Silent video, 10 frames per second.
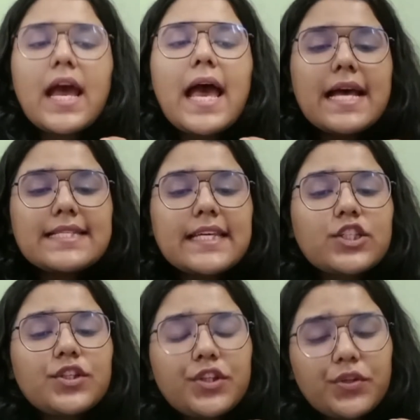As
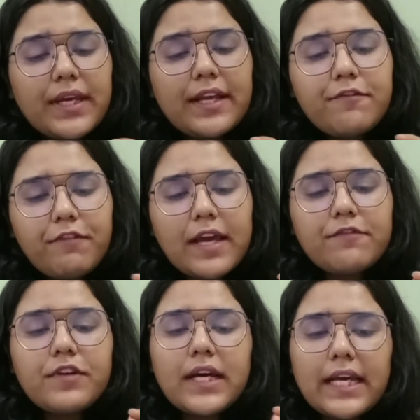Section 3 and 5
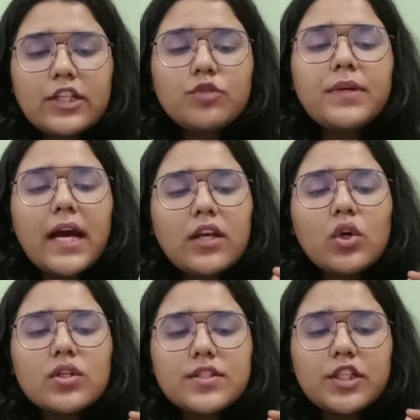were held to be
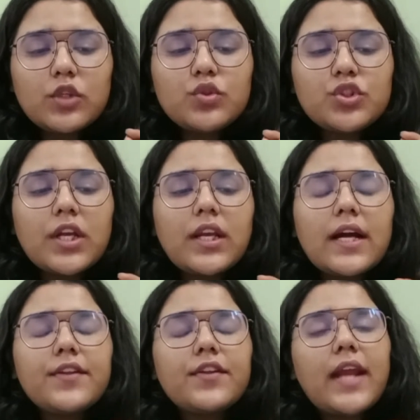unconstitutional
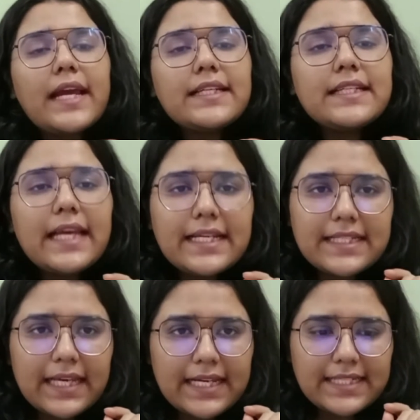under the
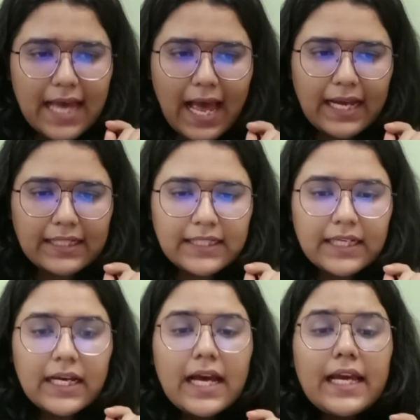1988 Act,
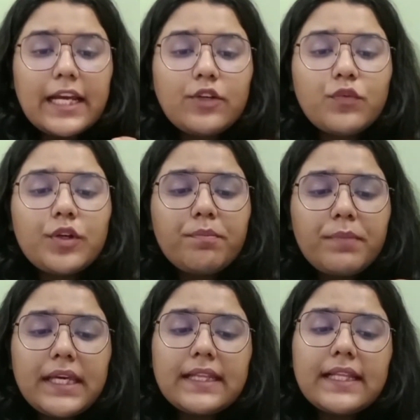it would
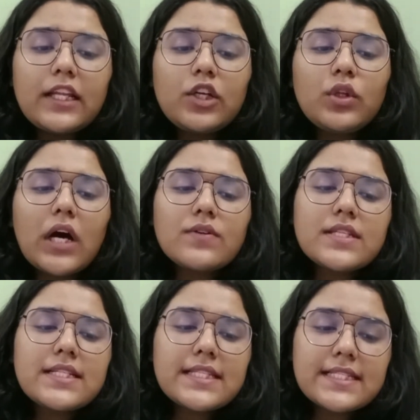mean that the
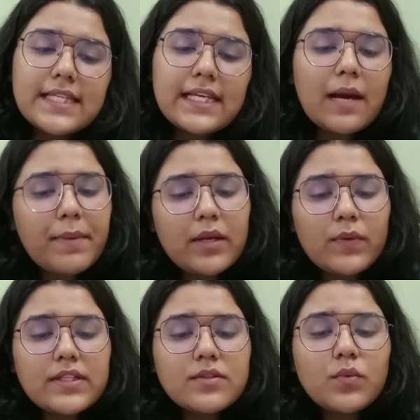2016
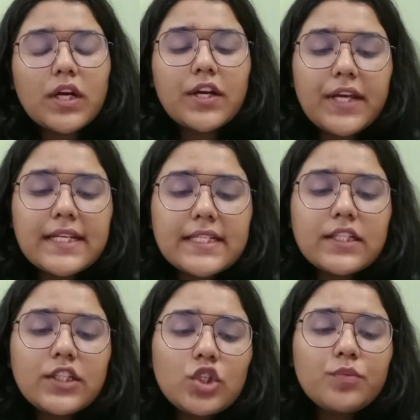amendments were
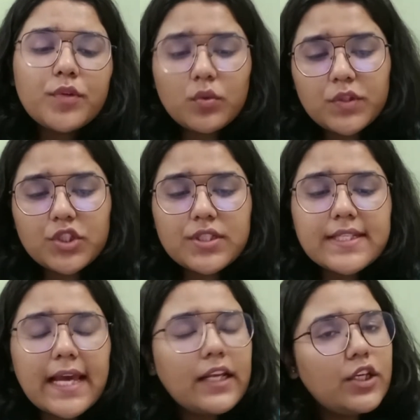creating new provisions
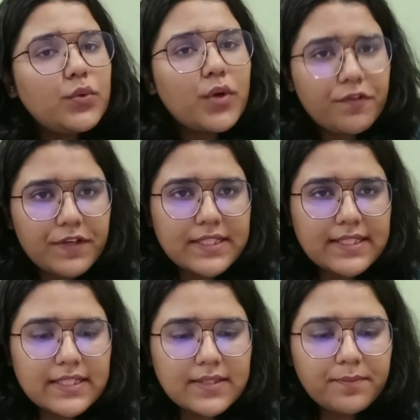and new
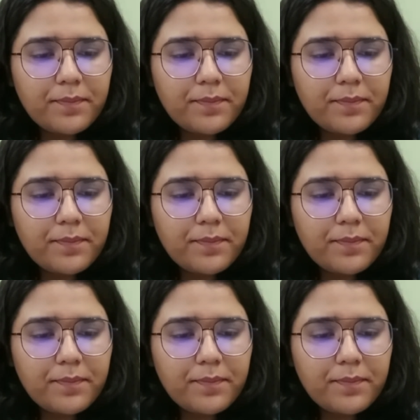offences.